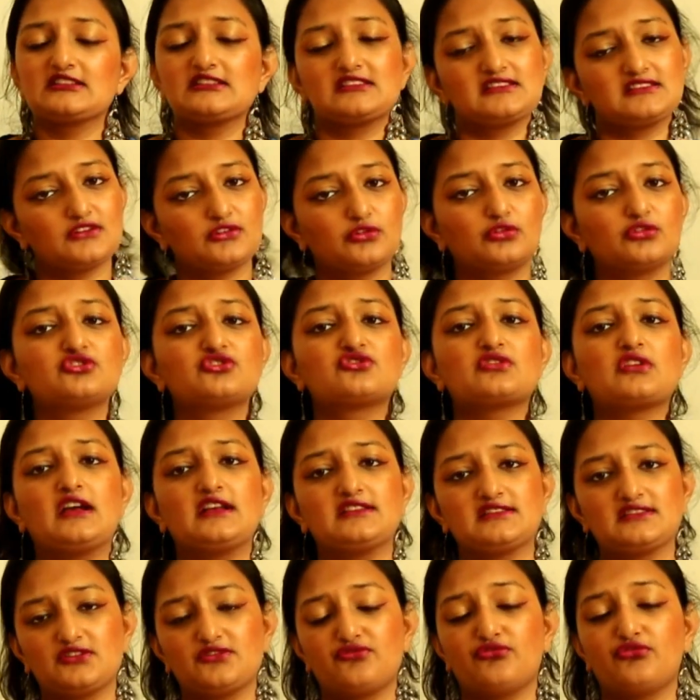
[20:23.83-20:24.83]
It's a good
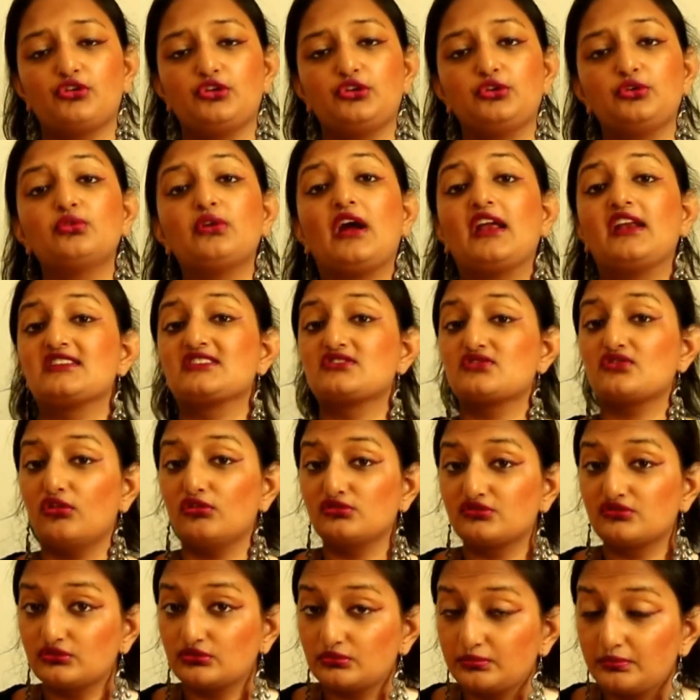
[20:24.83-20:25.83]
transit for you, and it's
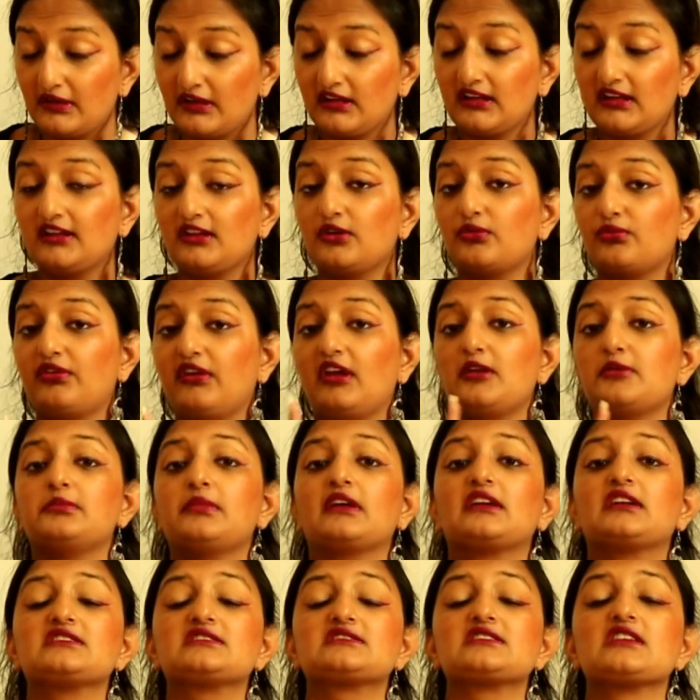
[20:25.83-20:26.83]
also bringing fame,
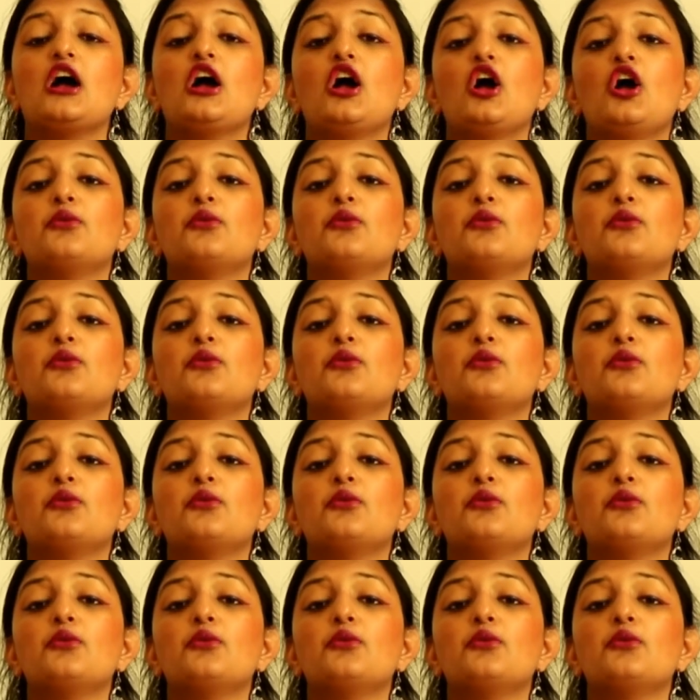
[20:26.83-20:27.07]
because